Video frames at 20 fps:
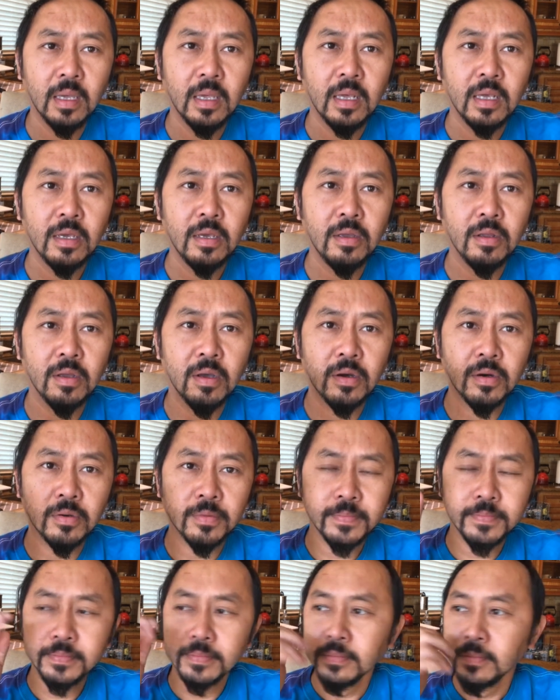You know,
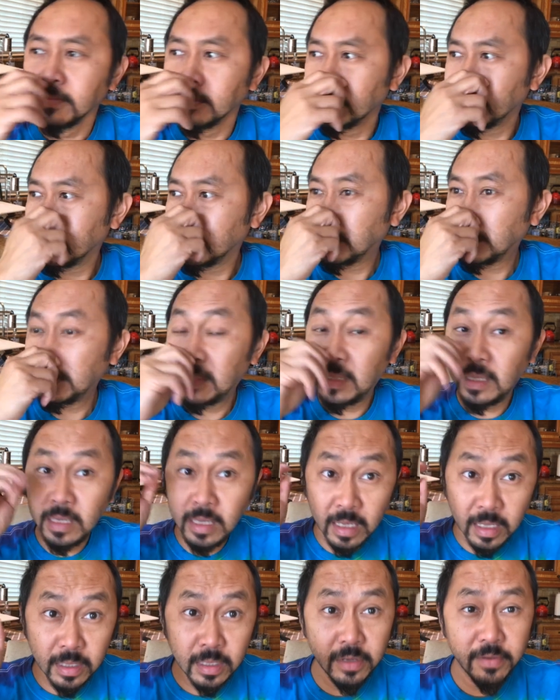
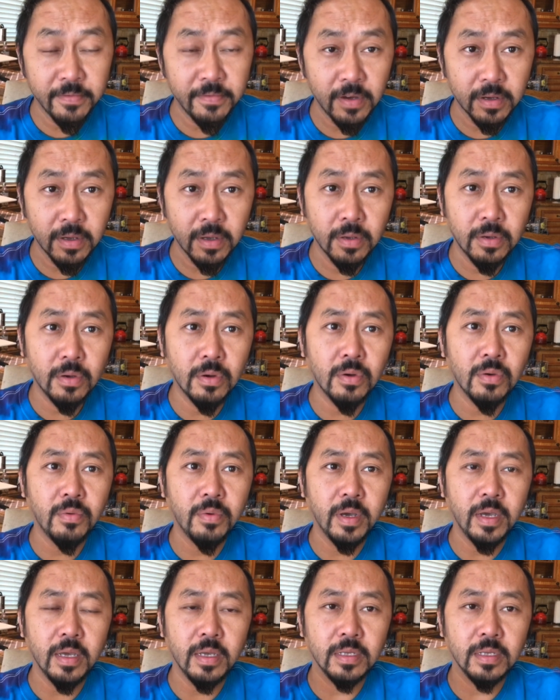get to fucking goal weight.